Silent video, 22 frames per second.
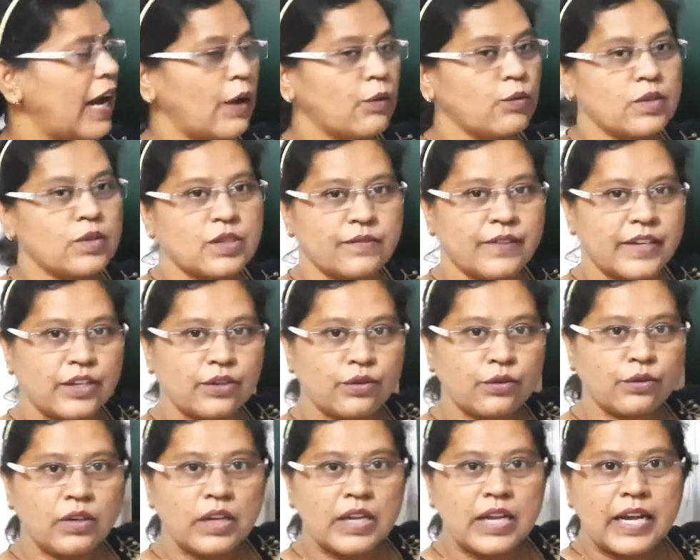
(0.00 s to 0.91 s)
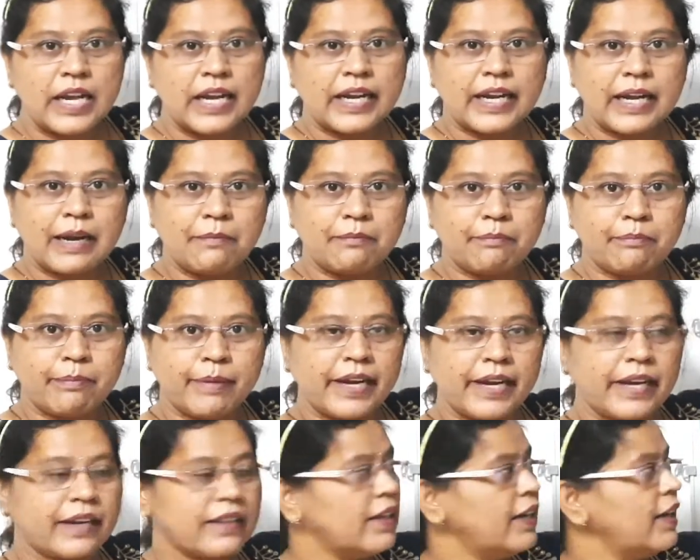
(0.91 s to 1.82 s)
counts when you
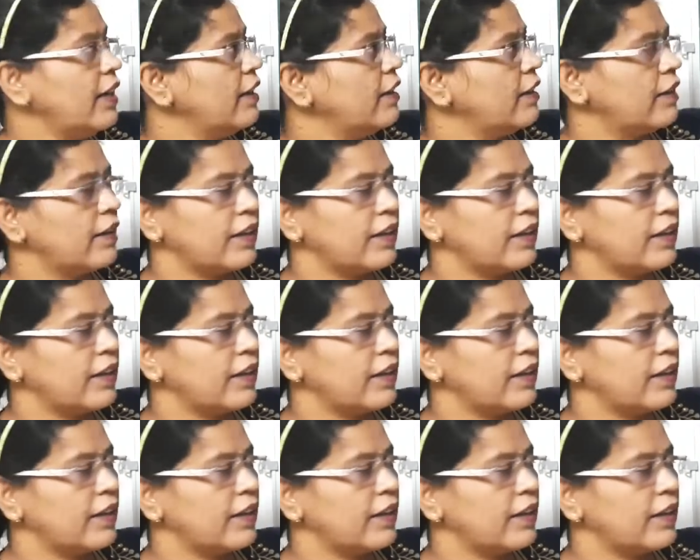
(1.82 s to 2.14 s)
compare the